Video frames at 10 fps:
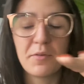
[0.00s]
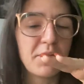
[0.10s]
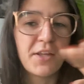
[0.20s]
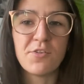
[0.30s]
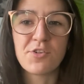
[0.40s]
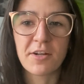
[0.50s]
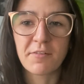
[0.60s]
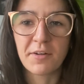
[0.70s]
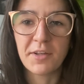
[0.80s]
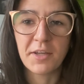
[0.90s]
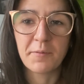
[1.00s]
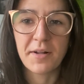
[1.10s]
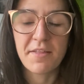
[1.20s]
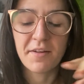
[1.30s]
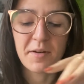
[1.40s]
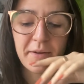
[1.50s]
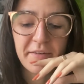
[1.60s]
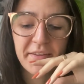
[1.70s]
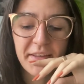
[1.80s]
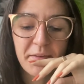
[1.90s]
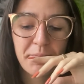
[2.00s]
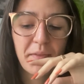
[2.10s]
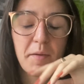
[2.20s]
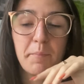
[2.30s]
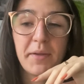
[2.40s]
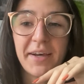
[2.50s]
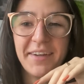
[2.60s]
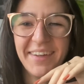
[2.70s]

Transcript: in general, like what I thought about everything. But yeah.